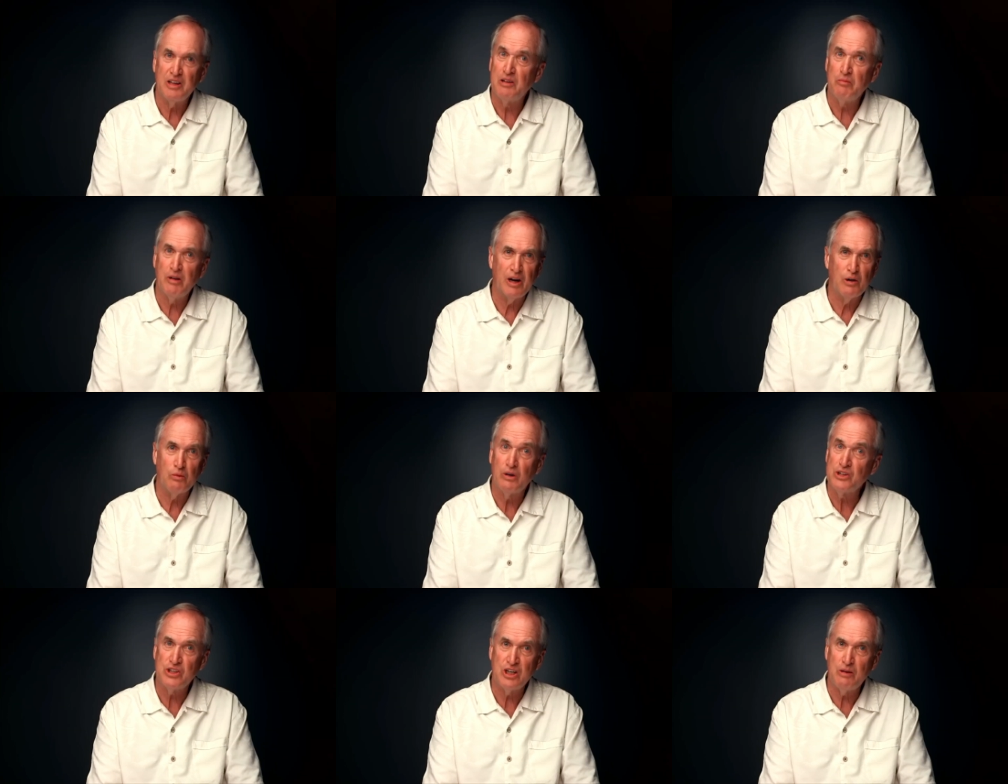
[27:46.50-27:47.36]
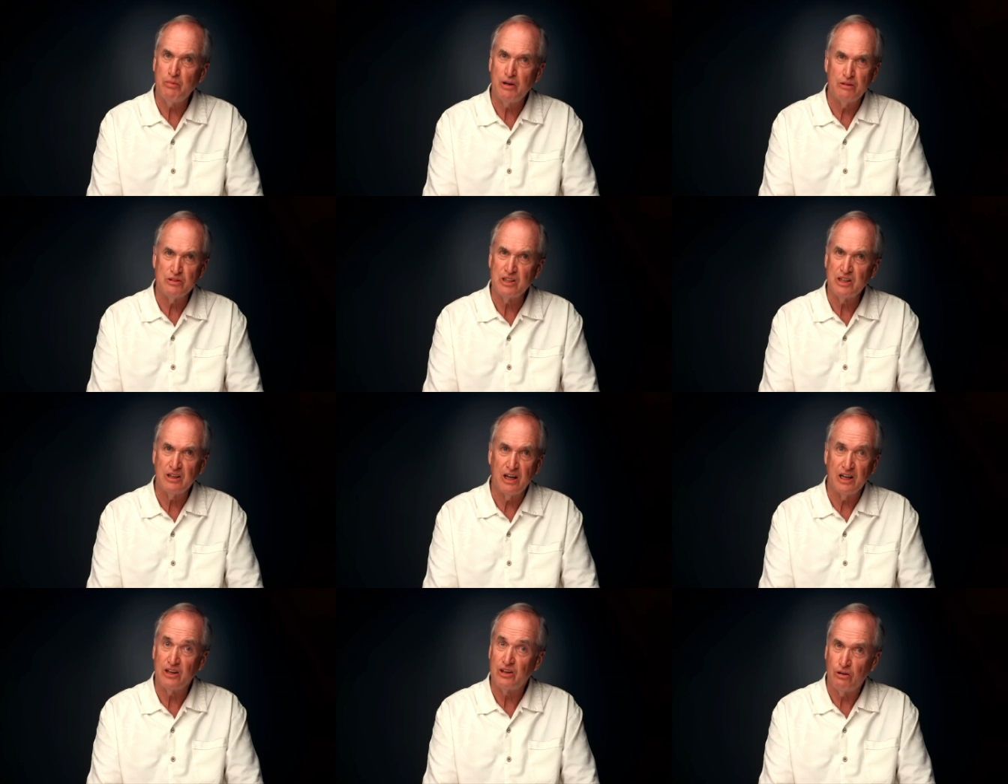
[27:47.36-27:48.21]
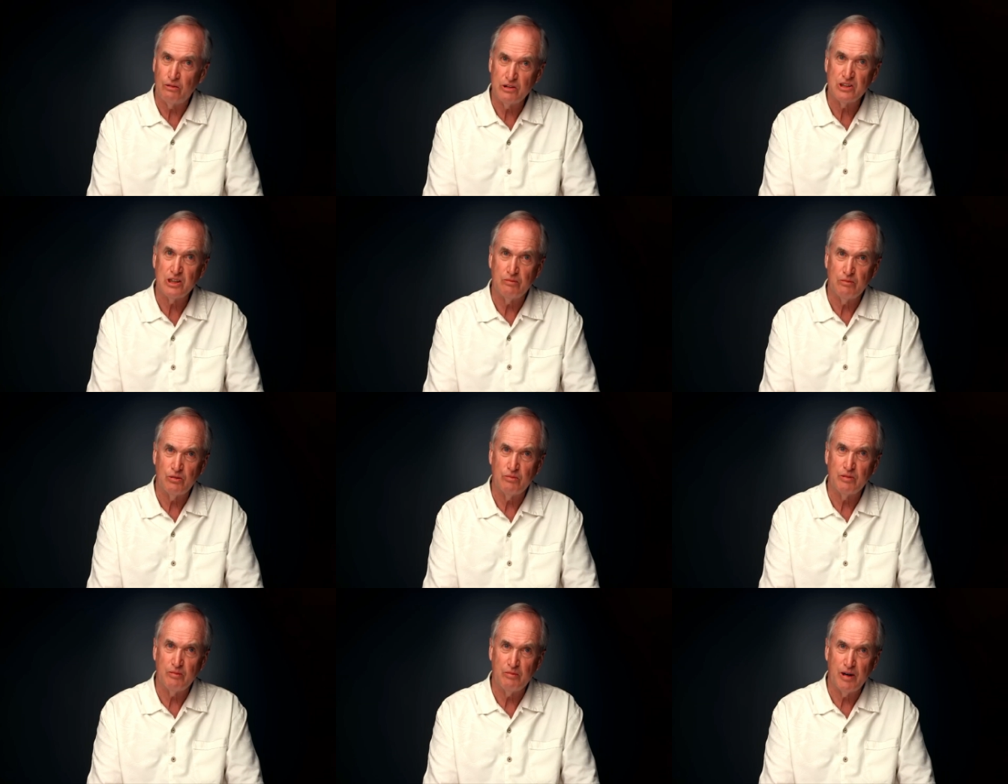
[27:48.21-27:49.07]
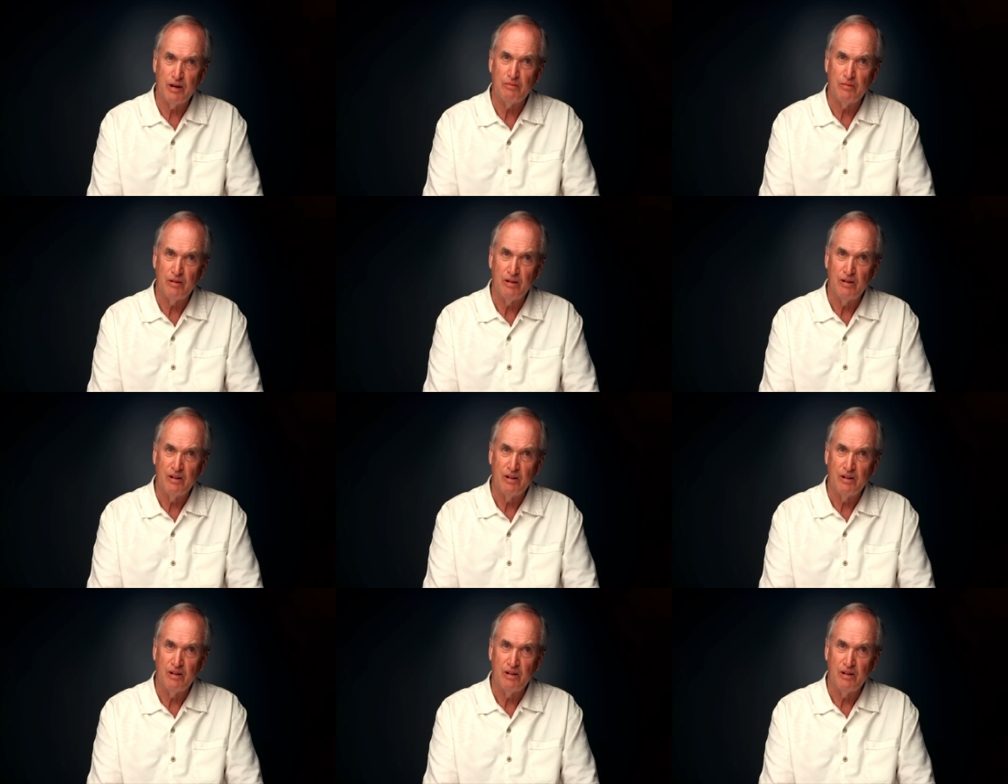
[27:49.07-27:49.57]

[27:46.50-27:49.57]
Didn't matter what shape I was in, I could always come home to mom.